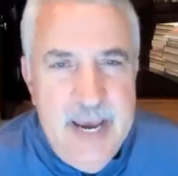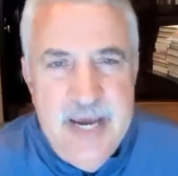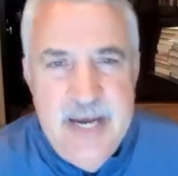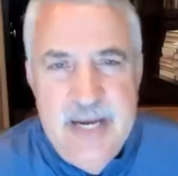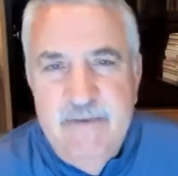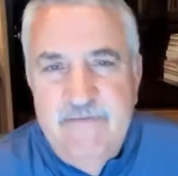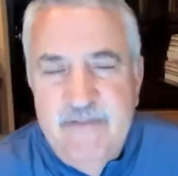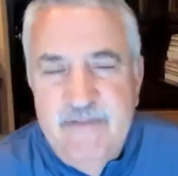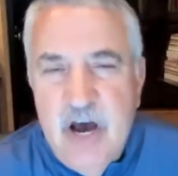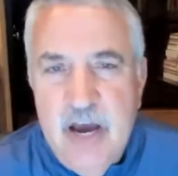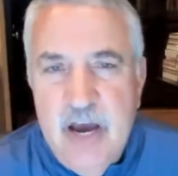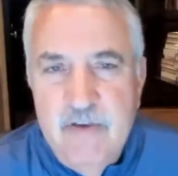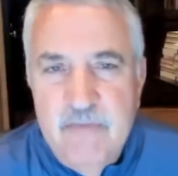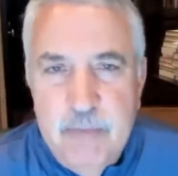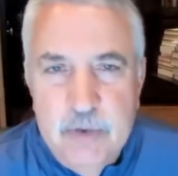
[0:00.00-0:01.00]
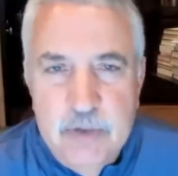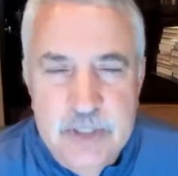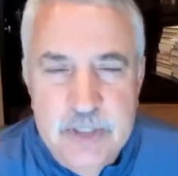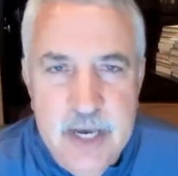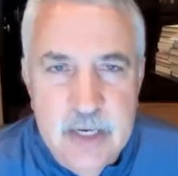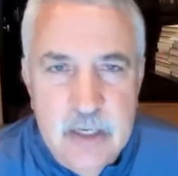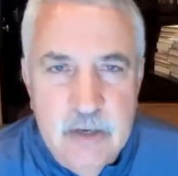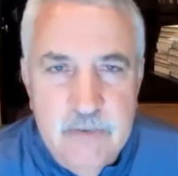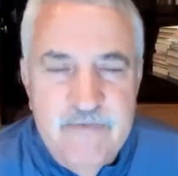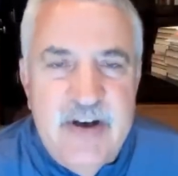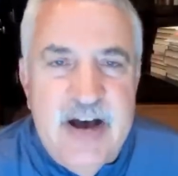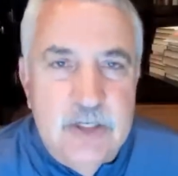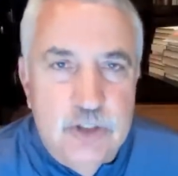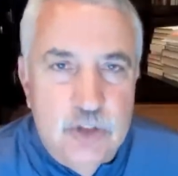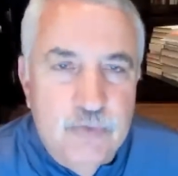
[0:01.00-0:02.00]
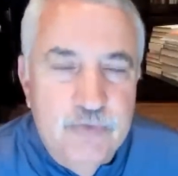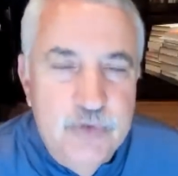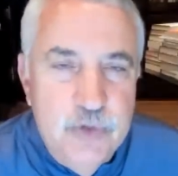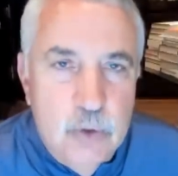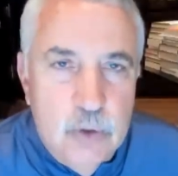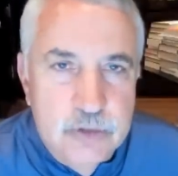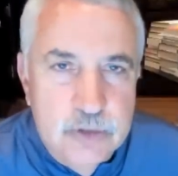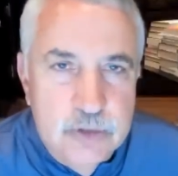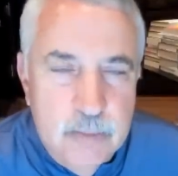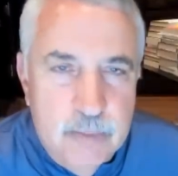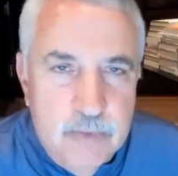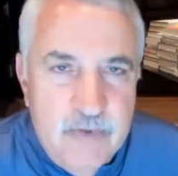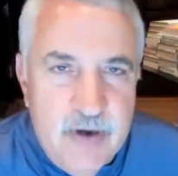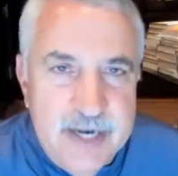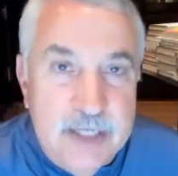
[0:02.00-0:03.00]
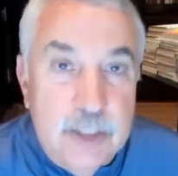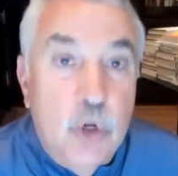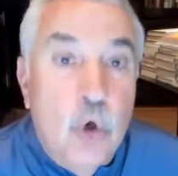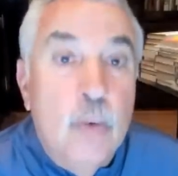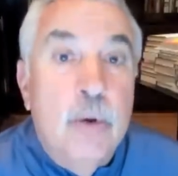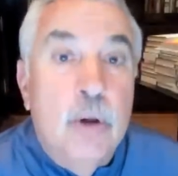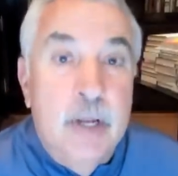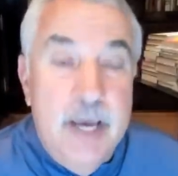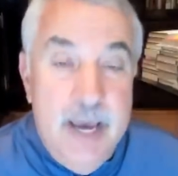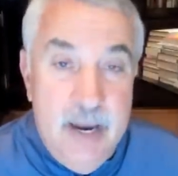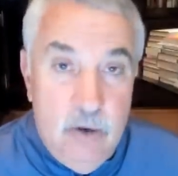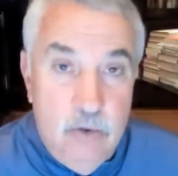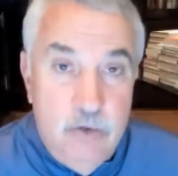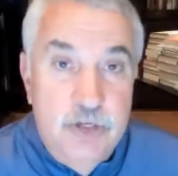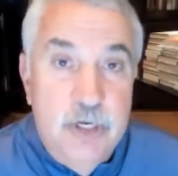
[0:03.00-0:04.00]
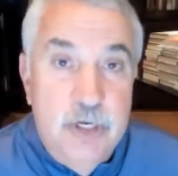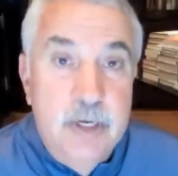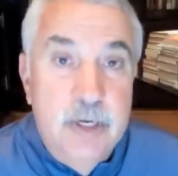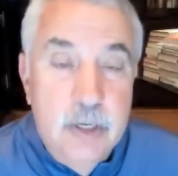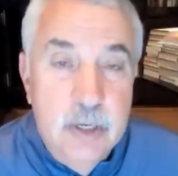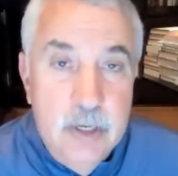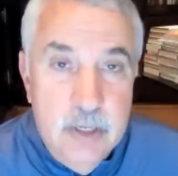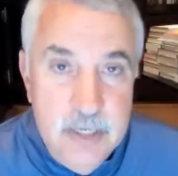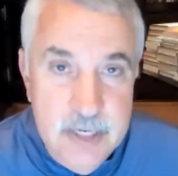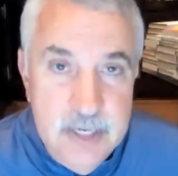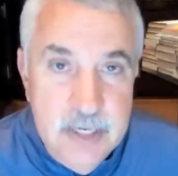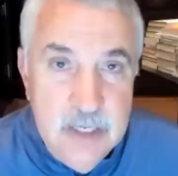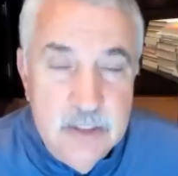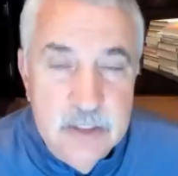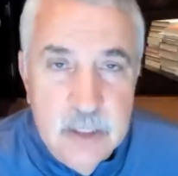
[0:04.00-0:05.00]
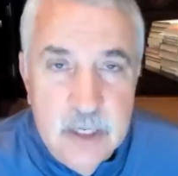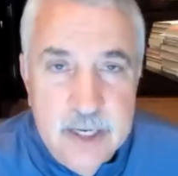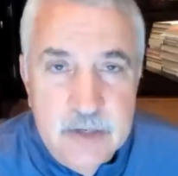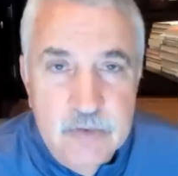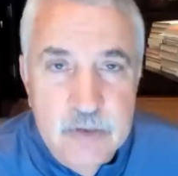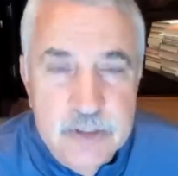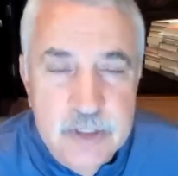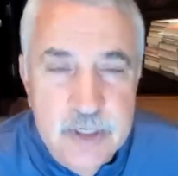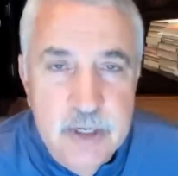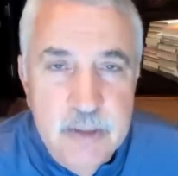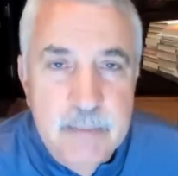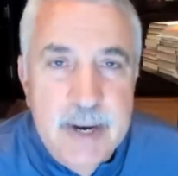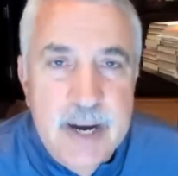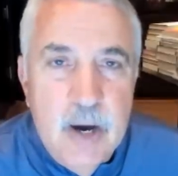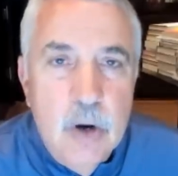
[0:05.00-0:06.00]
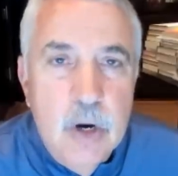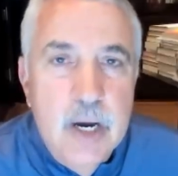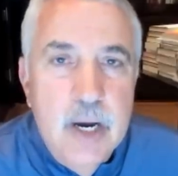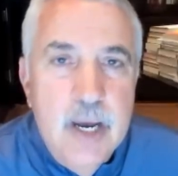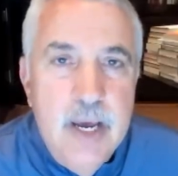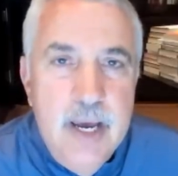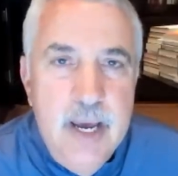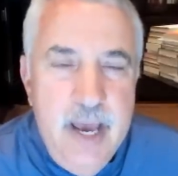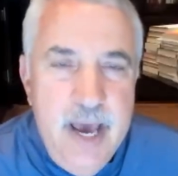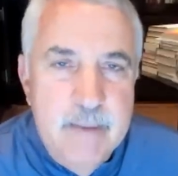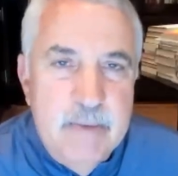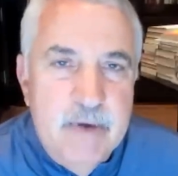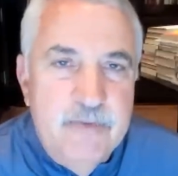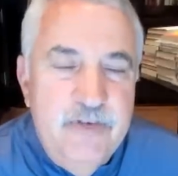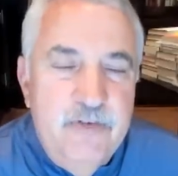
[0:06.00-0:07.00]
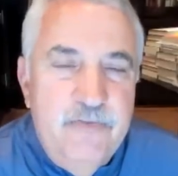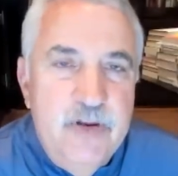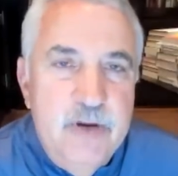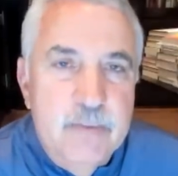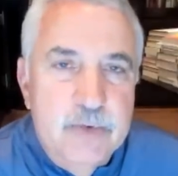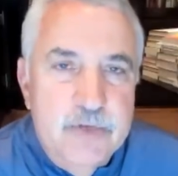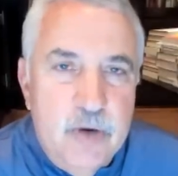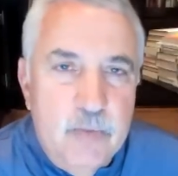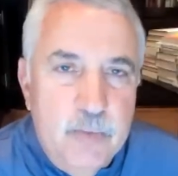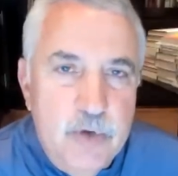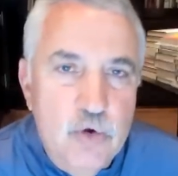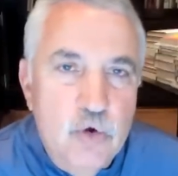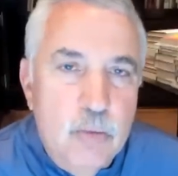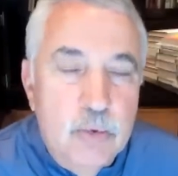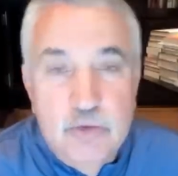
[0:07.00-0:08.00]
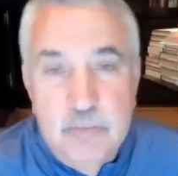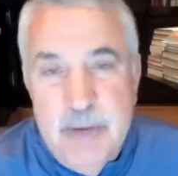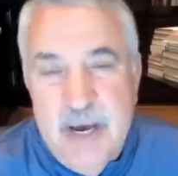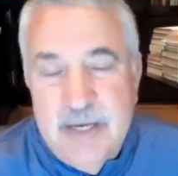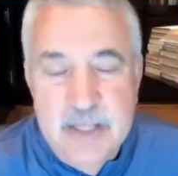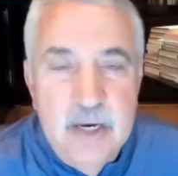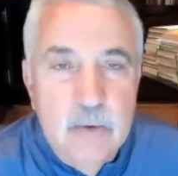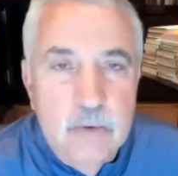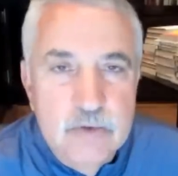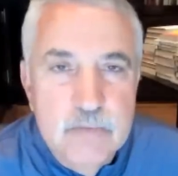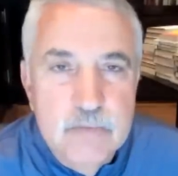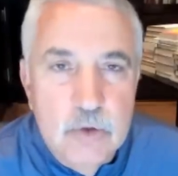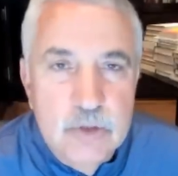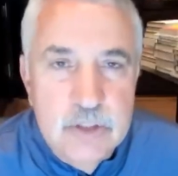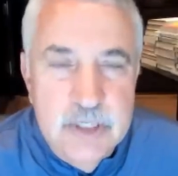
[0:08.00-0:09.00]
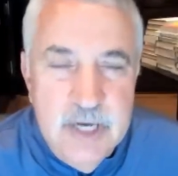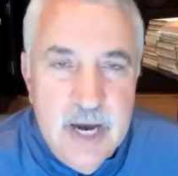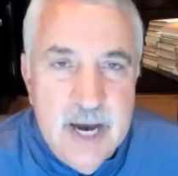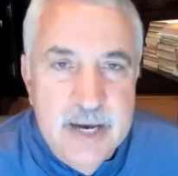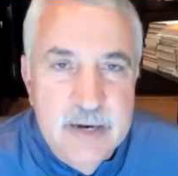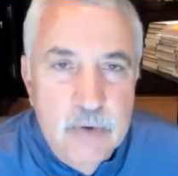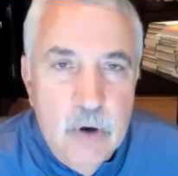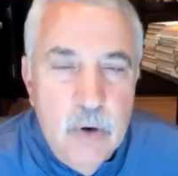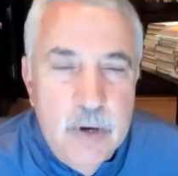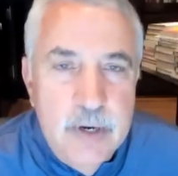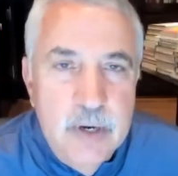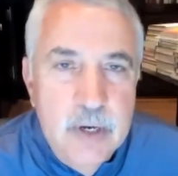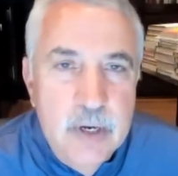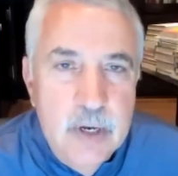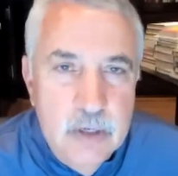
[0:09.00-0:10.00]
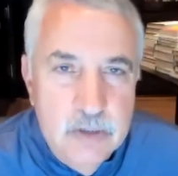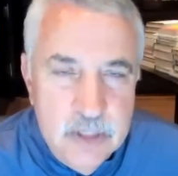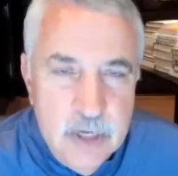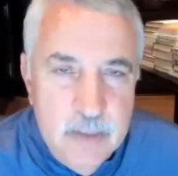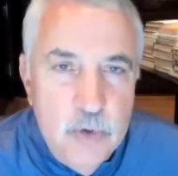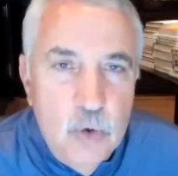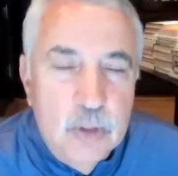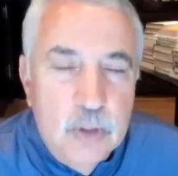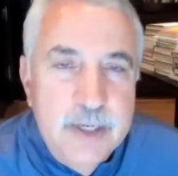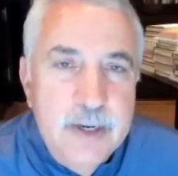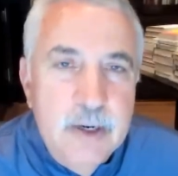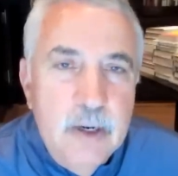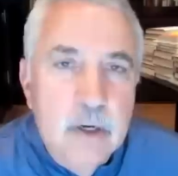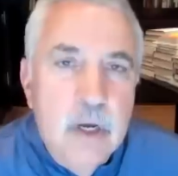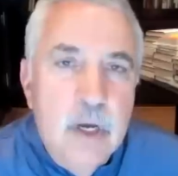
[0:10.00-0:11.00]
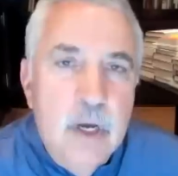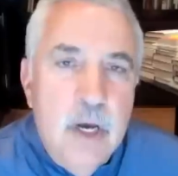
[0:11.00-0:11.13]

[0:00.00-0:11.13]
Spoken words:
85% fossil fuels to provide global energy needs, electricity and power, and about 15% renewables. Back then, it was mostly hydro and some nuclear.